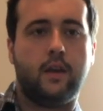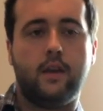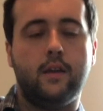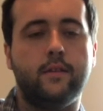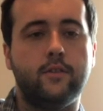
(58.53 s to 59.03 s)

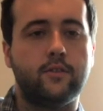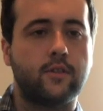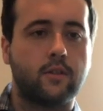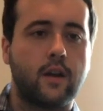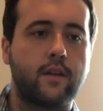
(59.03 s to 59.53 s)
And there's
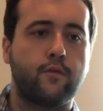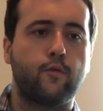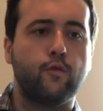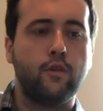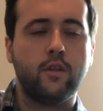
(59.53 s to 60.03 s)
a lot of
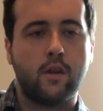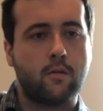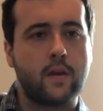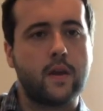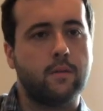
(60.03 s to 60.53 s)
really
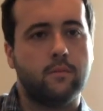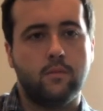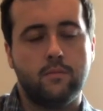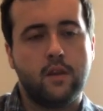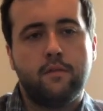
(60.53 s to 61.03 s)
great
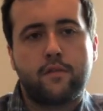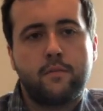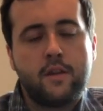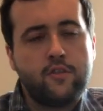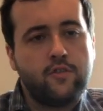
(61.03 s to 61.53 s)

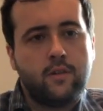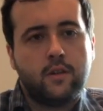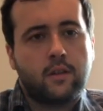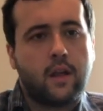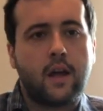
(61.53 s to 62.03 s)
information
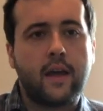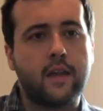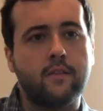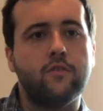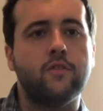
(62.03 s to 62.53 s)
and
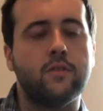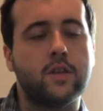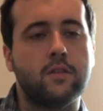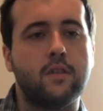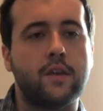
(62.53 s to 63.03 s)
lines
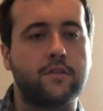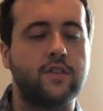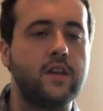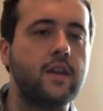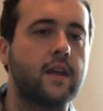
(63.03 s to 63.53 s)
and things
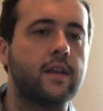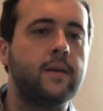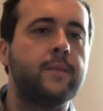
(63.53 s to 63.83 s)
in it.